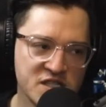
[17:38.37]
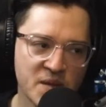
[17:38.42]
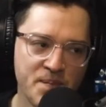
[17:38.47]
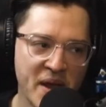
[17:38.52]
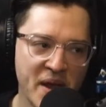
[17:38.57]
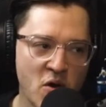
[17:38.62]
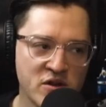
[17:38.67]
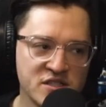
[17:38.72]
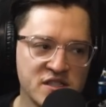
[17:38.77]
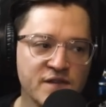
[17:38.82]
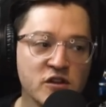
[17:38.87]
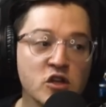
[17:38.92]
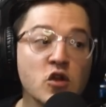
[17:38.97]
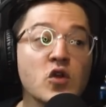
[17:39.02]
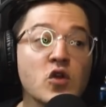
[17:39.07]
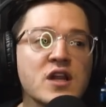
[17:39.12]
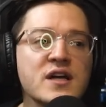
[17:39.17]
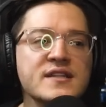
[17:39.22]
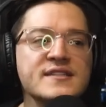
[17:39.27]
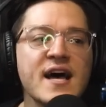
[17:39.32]
appearance of
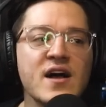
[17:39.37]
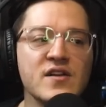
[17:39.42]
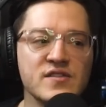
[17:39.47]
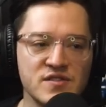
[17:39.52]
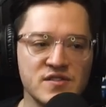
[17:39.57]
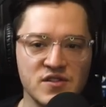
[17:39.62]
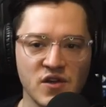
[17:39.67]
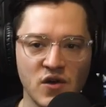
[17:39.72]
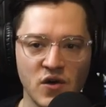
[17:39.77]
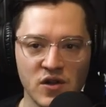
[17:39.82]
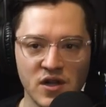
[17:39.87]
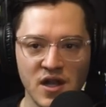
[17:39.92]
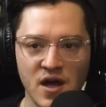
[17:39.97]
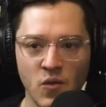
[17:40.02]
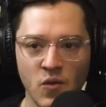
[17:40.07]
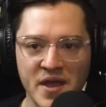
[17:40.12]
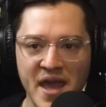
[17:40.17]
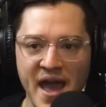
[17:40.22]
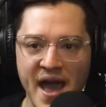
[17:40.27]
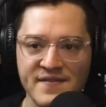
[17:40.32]
Lula Telsola.
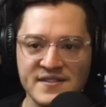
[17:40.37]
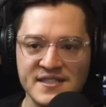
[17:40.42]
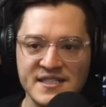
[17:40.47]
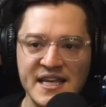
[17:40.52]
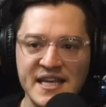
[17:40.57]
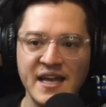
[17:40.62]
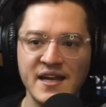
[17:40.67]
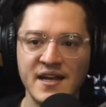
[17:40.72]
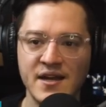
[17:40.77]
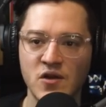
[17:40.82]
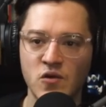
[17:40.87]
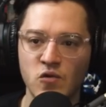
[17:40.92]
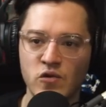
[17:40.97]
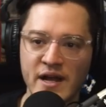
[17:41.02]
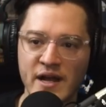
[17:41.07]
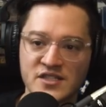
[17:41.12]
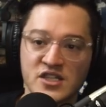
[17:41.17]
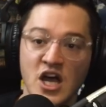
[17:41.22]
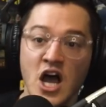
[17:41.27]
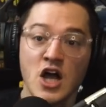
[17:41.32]
We have Zine and
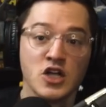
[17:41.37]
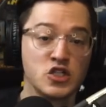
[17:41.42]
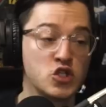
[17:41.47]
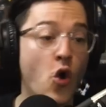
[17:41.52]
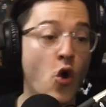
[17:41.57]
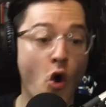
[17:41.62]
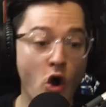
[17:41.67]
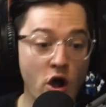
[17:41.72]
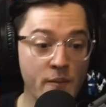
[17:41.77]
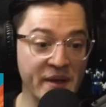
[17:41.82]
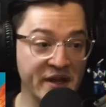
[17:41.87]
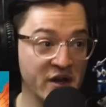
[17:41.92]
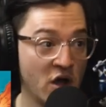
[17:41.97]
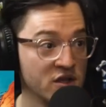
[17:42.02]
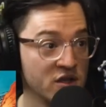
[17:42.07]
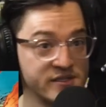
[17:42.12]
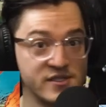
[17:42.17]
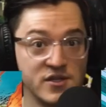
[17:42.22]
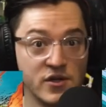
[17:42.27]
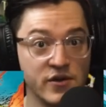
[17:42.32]
Crix, Torben,
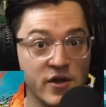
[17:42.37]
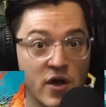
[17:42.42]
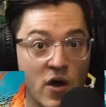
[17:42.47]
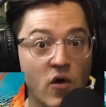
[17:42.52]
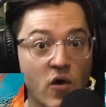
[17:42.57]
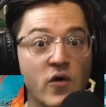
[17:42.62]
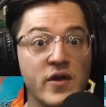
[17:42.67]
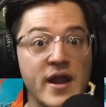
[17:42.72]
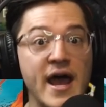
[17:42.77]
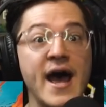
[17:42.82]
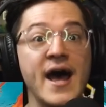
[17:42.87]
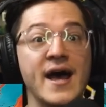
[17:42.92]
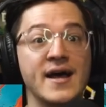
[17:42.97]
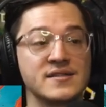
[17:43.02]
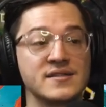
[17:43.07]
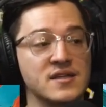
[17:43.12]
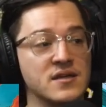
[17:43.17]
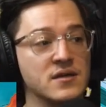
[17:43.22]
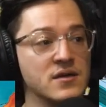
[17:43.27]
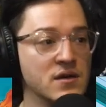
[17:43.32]
also known
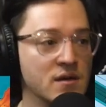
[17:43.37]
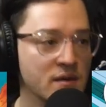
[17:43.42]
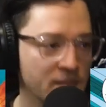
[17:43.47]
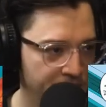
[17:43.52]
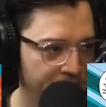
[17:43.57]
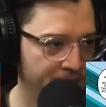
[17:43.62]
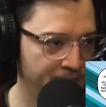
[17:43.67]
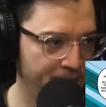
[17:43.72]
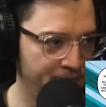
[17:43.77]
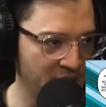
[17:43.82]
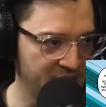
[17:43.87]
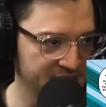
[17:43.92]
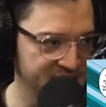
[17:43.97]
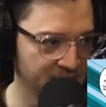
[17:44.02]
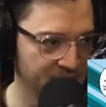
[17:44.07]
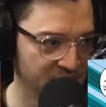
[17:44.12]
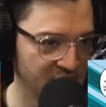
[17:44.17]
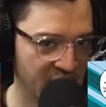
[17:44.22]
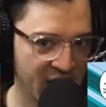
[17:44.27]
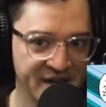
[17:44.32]
as Buckets
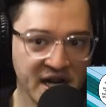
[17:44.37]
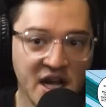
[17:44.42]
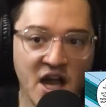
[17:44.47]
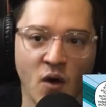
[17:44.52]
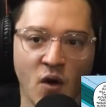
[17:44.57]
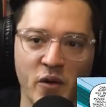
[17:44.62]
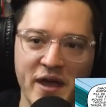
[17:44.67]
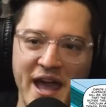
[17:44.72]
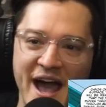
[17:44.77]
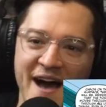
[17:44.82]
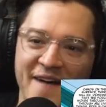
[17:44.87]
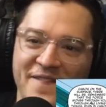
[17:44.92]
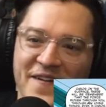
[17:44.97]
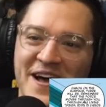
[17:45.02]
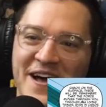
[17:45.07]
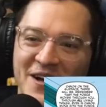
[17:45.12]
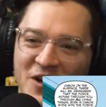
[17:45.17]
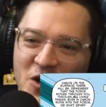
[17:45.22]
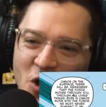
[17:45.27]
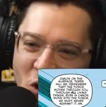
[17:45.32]
of Blood. We
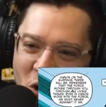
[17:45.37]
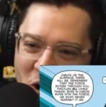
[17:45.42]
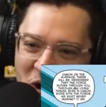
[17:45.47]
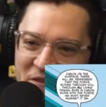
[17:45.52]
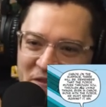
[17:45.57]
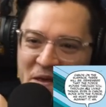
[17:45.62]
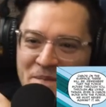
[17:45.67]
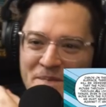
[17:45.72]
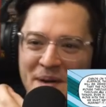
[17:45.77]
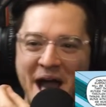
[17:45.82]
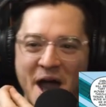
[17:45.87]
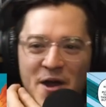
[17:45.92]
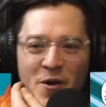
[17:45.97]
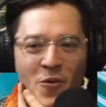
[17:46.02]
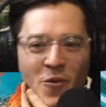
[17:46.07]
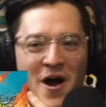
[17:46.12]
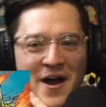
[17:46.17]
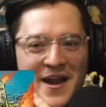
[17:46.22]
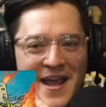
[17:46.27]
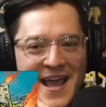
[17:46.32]
have Court the
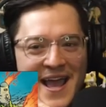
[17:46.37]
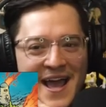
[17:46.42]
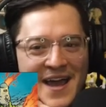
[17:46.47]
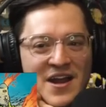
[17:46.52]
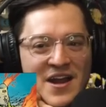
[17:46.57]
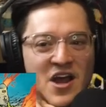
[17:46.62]
Padawan and